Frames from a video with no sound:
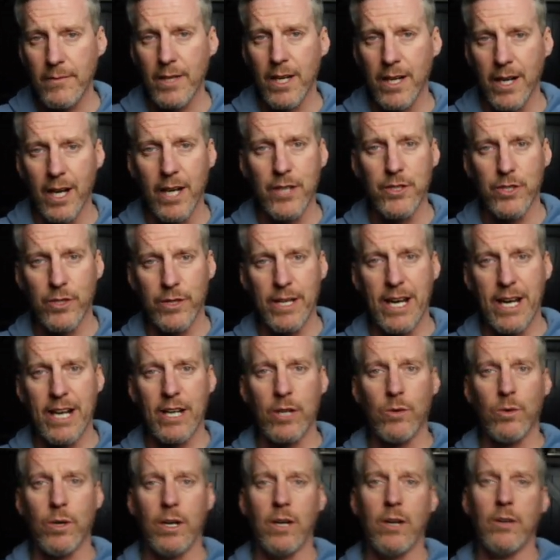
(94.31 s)
And I do that
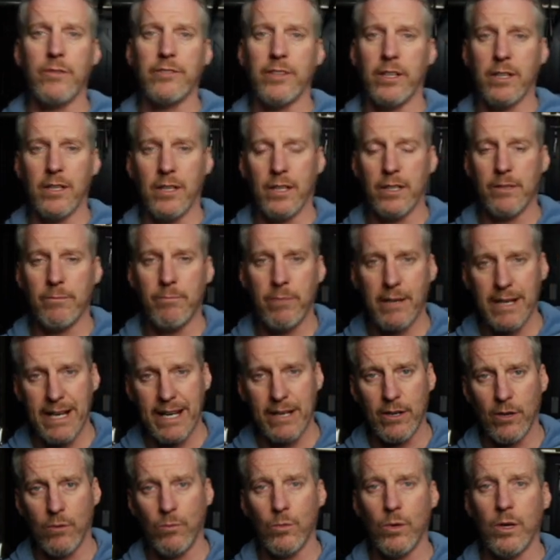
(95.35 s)
quite often. I
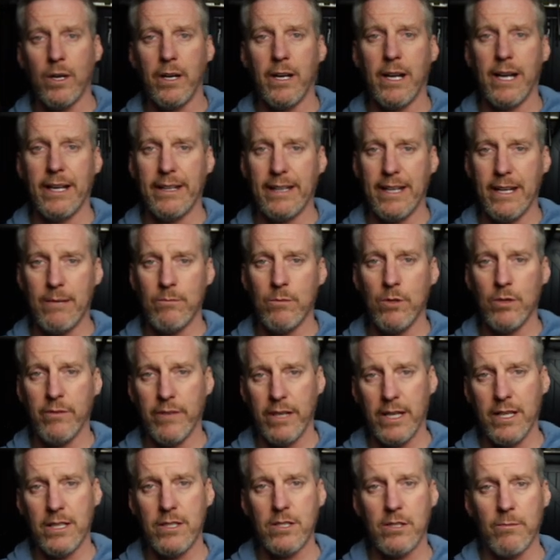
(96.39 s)
plan on one and then move
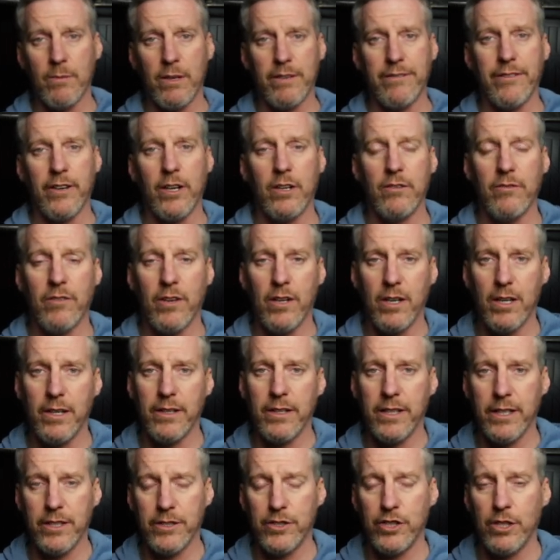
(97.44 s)
it into my phone via
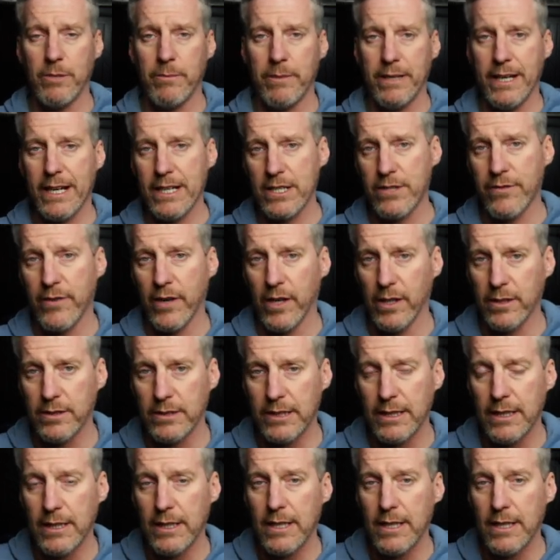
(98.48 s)
the GPX file.